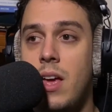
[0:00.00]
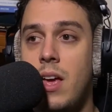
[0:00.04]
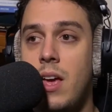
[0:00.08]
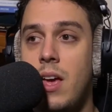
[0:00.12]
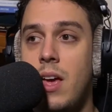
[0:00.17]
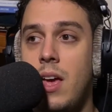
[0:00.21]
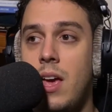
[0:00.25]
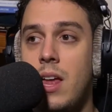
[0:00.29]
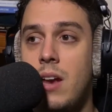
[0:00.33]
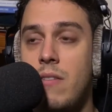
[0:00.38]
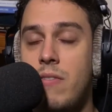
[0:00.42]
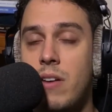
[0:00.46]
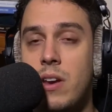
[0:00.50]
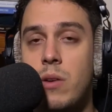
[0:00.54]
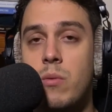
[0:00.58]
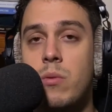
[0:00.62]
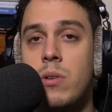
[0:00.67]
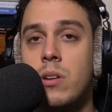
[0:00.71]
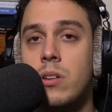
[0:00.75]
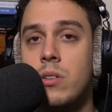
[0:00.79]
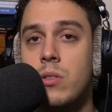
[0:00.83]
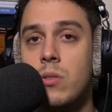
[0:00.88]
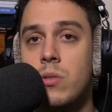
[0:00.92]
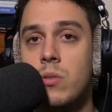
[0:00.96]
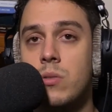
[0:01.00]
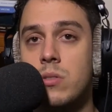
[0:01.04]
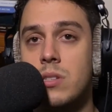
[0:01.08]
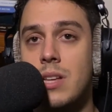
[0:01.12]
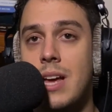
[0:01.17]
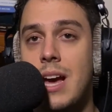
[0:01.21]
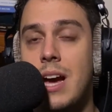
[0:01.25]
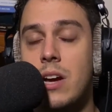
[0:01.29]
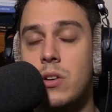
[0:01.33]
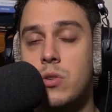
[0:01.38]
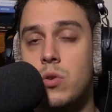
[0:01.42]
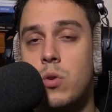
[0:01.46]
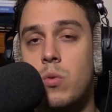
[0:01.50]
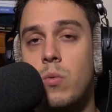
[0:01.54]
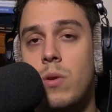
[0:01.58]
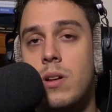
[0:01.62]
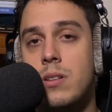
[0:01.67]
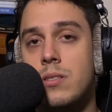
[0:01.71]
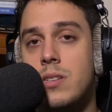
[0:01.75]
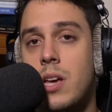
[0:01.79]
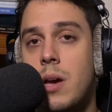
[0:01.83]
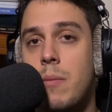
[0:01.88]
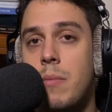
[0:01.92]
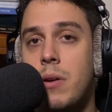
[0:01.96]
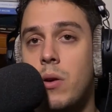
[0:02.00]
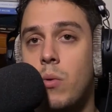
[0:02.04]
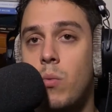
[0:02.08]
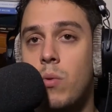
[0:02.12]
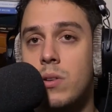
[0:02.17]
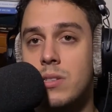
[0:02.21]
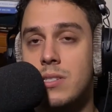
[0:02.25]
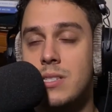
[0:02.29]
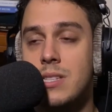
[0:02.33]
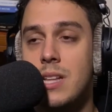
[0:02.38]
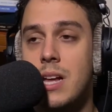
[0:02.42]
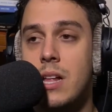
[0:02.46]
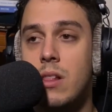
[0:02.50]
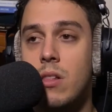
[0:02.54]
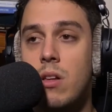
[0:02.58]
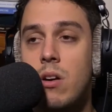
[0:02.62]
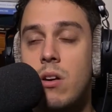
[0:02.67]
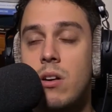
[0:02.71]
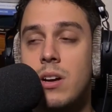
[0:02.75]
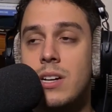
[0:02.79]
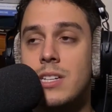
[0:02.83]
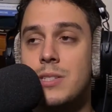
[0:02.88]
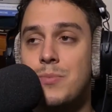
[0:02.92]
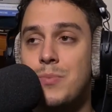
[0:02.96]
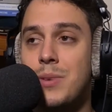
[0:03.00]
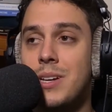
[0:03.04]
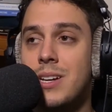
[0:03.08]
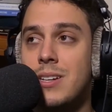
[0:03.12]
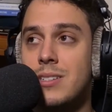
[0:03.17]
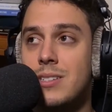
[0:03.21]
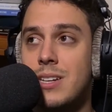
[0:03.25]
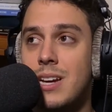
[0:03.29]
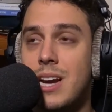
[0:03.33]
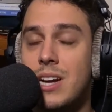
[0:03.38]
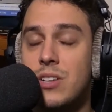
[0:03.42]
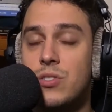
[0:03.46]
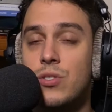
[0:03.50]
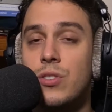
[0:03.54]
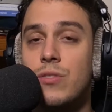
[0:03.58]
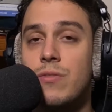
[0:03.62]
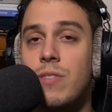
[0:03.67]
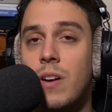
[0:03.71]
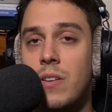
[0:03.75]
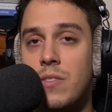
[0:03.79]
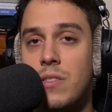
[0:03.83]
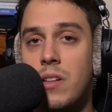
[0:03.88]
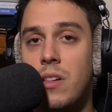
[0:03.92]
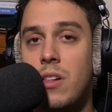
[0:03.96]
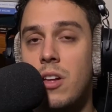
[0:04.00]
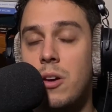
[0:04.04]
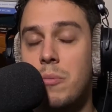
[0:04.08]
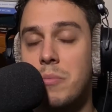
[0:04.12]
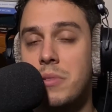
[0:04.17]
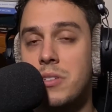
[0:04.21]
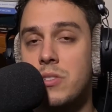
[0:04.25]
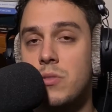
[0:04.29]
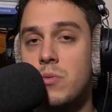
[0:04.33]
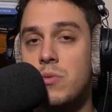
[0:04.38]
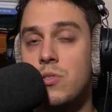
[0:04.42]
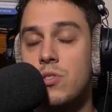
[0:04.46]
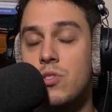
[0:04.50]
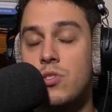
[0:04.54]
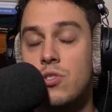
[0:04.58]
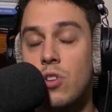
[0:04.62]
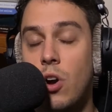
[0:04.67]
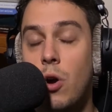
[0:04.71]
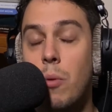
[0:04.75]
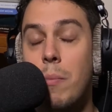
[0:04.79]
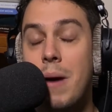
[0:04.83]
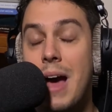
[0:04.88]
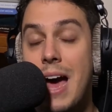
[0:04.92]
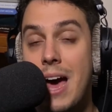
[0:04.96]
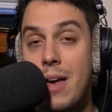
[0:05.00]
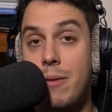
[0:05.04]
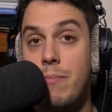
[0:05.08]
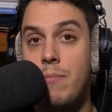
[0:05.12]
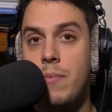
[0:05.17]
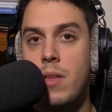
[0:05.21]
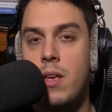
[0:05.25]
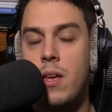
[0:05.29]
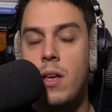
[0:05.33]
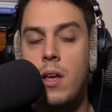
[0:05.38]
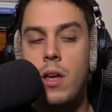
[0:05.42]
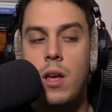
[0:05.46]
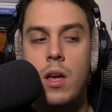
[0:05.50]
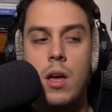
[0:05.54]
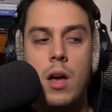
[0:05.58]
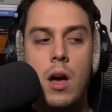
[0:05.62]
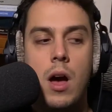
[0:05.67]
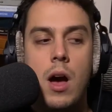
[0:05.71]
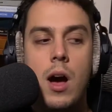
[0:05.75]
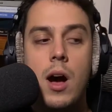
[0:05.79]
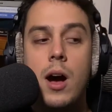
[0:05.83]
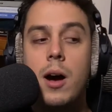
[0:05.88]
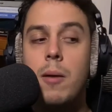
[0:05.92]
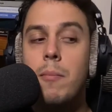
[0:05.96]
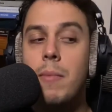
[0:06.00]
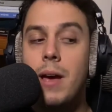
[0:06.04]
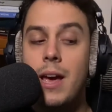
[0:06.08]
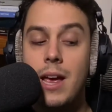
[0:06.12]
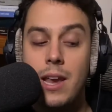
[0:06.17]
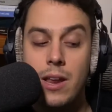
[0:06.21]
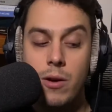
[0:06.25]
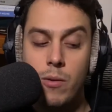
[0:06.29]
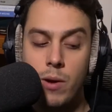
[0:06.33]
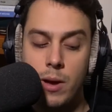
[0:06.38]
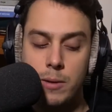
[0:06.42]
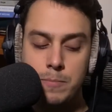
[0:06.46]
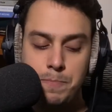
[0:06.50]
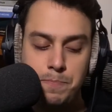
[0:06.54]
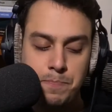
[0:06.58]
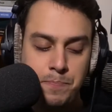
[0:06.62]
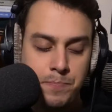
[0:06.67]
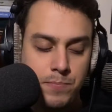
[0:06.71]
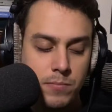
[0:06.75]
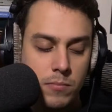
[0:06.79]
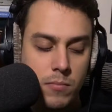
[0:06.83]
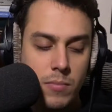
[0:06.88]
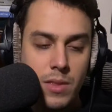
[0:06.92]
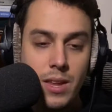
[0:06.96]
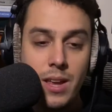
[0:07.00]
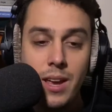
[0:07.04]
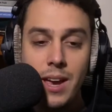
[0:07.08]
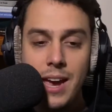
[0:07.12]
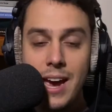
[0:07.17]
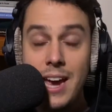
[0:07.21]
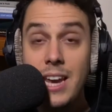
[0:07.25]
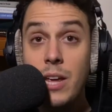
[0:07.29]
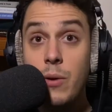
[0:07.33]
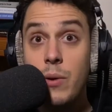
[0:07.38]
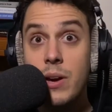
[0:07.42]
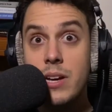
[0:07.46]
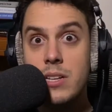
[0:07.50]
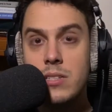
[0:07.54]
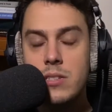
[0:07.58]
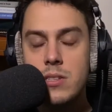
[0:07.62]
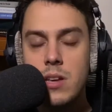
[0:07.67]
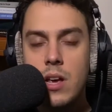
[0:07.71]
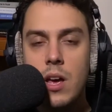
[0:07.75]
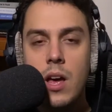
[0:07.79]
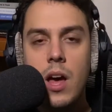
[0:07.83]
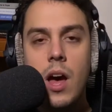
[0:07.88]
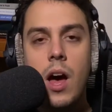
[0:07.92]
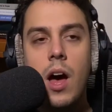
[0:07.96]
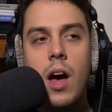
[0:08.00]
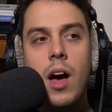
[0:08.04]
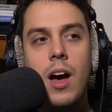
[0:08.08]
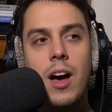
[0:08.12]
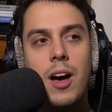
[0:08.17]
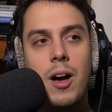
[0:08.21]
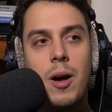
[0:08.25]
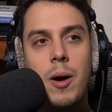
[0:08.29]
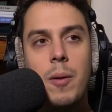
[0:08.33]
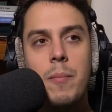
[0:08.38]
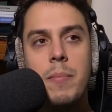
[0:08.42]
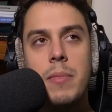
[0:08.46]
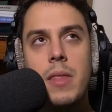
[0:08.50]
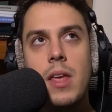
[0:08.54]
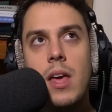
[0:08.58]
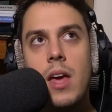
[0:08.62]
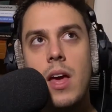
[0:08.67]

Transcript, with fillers: And if anyone Googles the actual runtime and it wasn't that long, it's because it actually felt that long because it was so bad. Um, anyway, anyways, um,